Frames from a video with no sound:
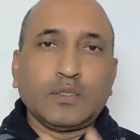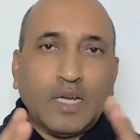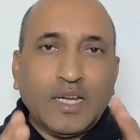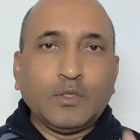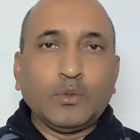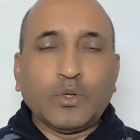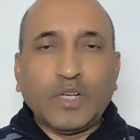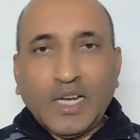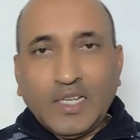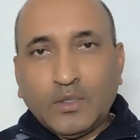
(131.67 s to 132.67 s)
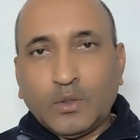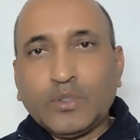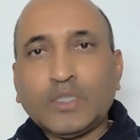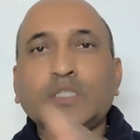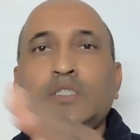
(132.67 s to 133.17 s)
try to ride
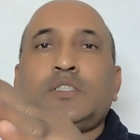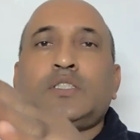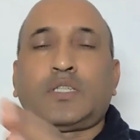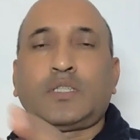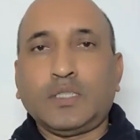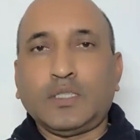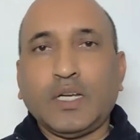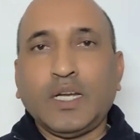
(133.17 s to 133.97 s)
on this journey